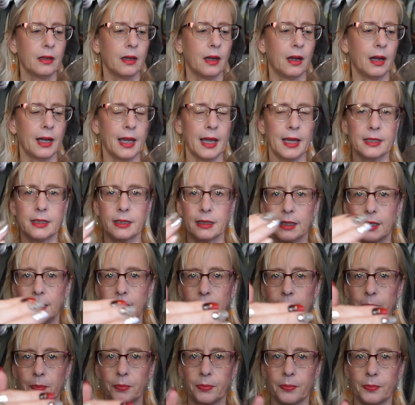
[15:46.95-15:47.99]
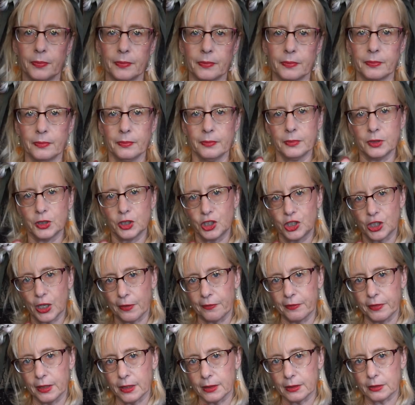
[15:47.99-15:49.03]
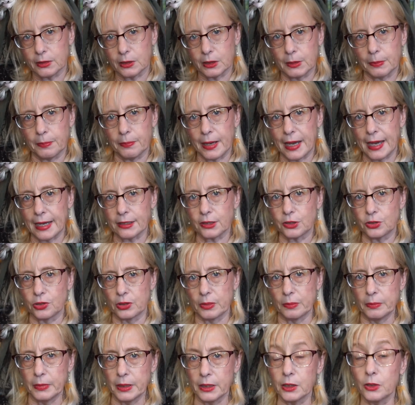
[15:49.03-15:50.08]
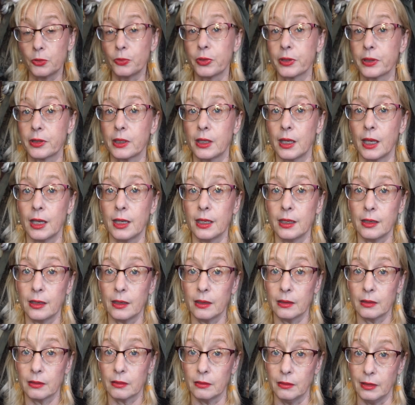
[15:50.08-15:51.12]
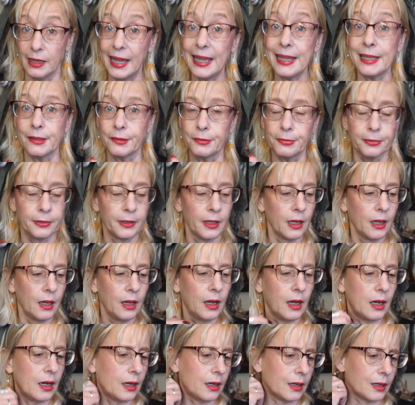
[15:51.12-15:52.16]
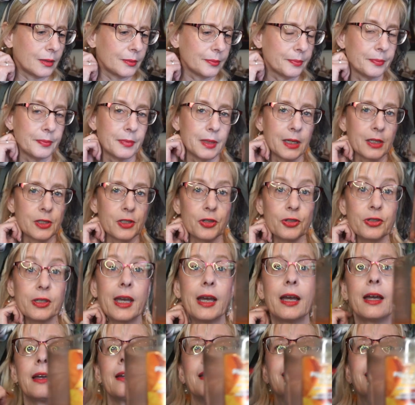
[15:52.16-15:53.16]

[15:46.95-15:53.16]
I had to keep shoving it back to the middle with a knife. Um, so yeah,